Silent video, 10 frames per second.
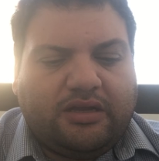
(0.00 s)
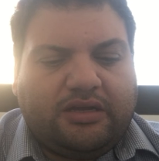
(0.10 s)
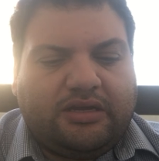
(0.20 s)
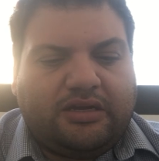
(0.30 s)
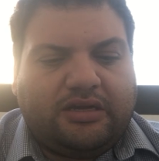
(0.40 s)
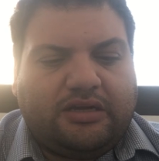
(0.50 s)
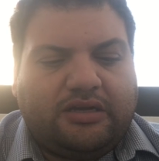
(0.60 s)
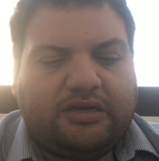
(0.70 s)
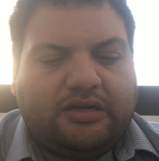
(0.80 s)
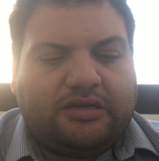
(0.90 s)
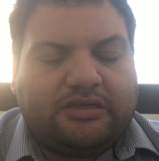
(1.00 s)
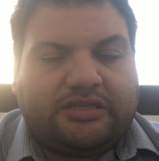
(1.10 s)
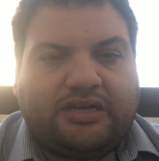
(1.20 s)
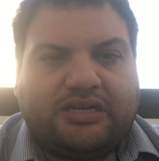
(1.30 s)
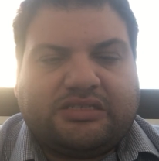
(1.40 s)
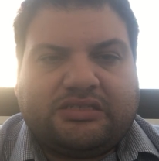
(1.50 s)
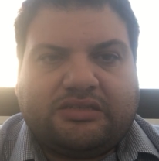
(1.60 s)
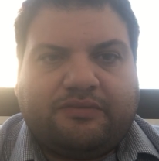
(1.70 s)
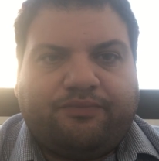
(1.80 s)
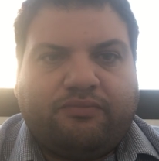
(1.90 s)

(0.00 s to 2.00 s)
Uh, it has